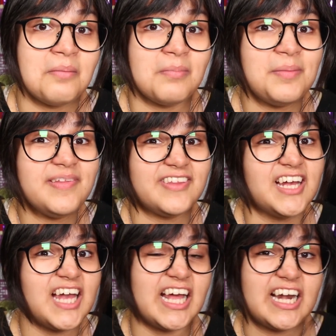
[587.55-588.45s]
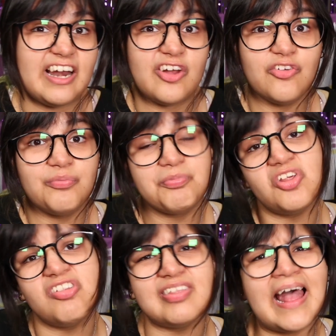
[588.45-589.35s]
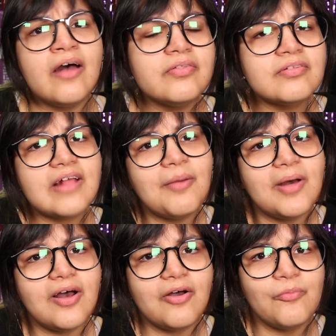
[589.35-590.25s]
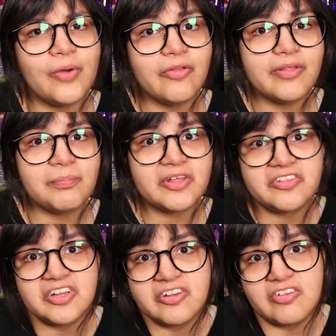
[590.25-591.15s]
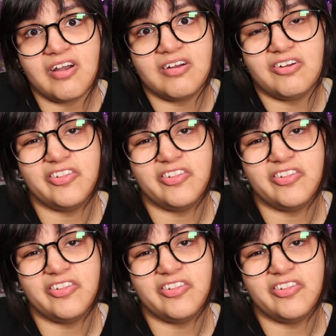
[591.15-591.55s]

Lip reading: Maybe Duck had a lot of just doubts about how well they played the guitar,